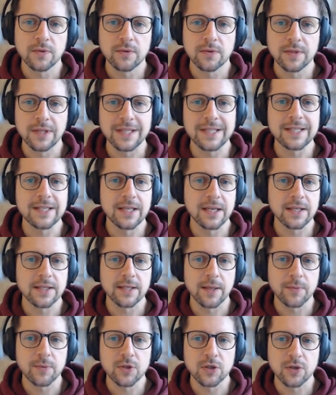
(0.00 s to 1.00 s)
That's the
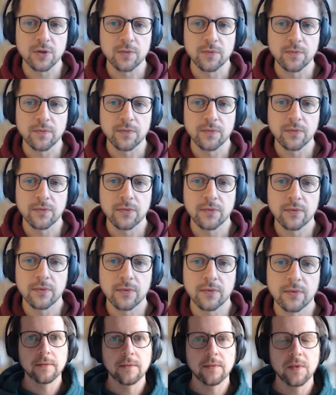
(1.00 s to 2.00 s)
exception.
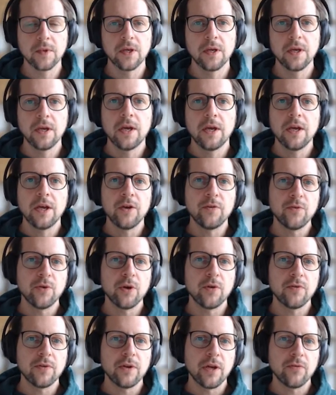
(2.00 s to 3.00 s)
If you
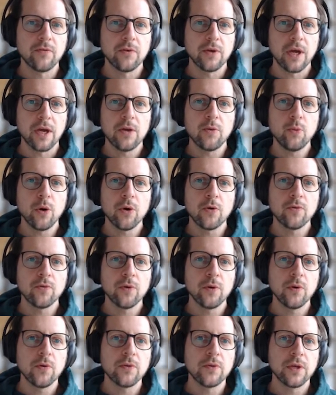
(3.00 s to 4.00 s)
have an FEA
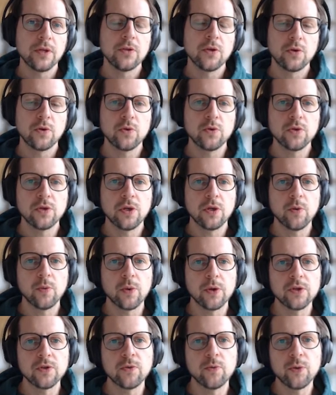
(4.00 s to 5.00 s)
workflow, then you usually
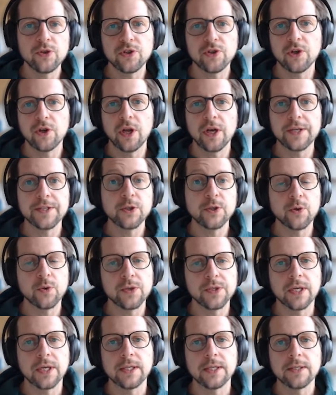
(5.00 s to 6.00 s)
want to visualize your
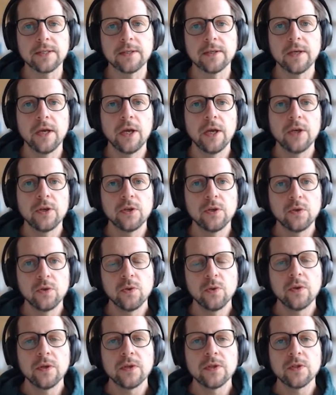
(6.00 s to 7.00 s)
results. You
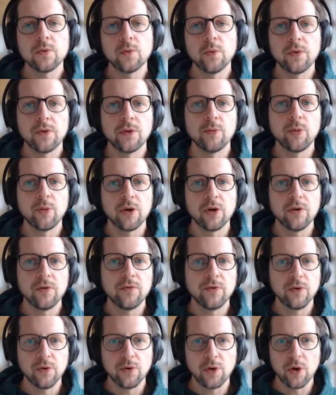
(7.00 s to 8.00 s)
do this with the model
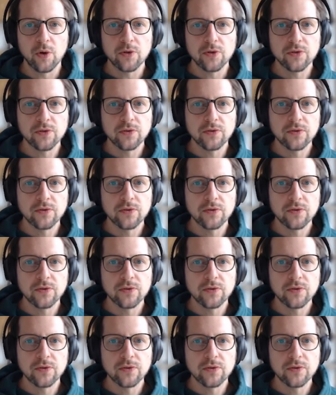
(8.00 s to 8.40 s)
view node.